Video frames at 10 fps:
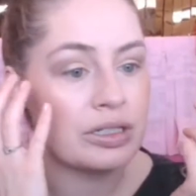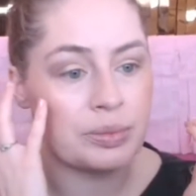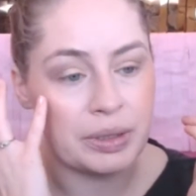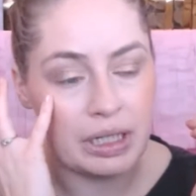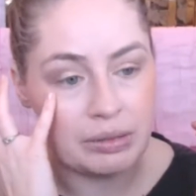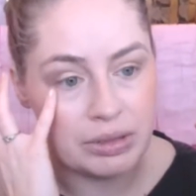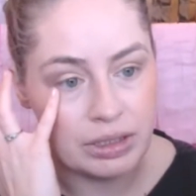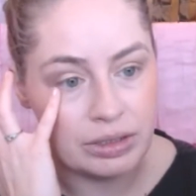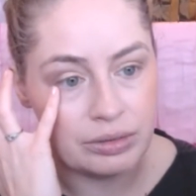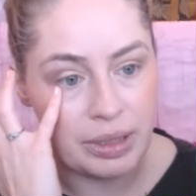but I am going to
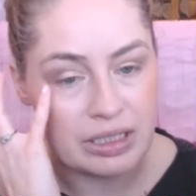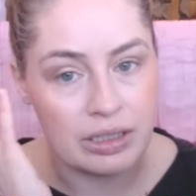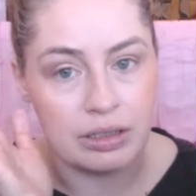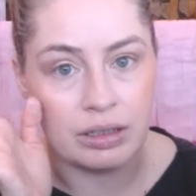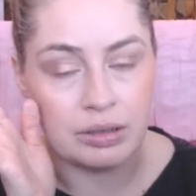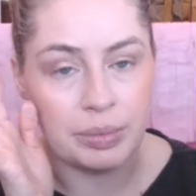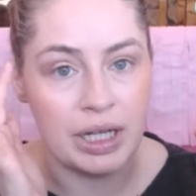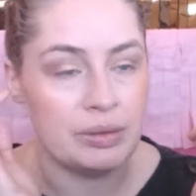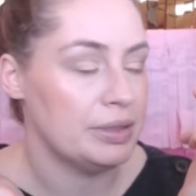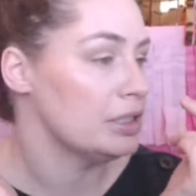do mascara on the
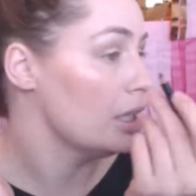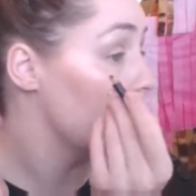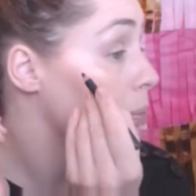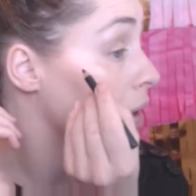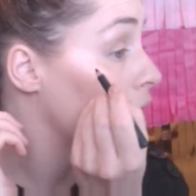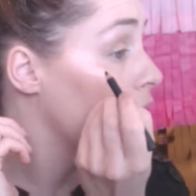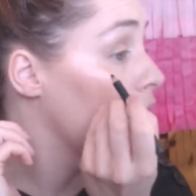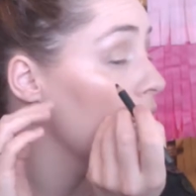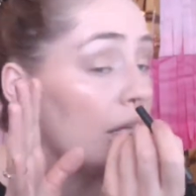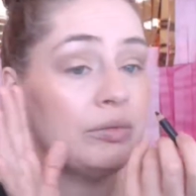bottom and top,
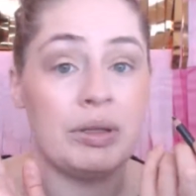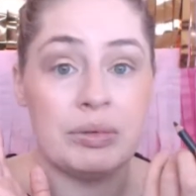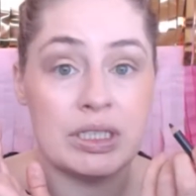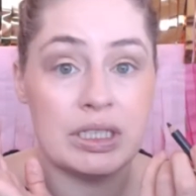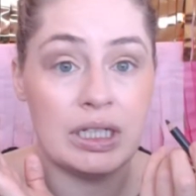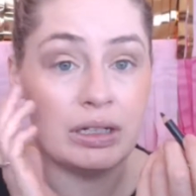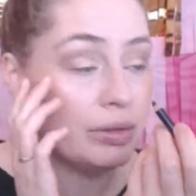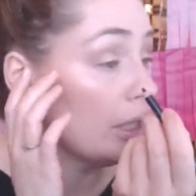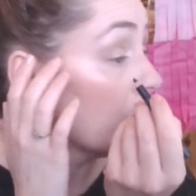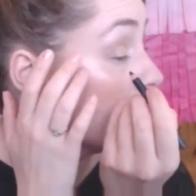and we will see how we
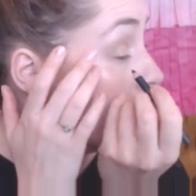go.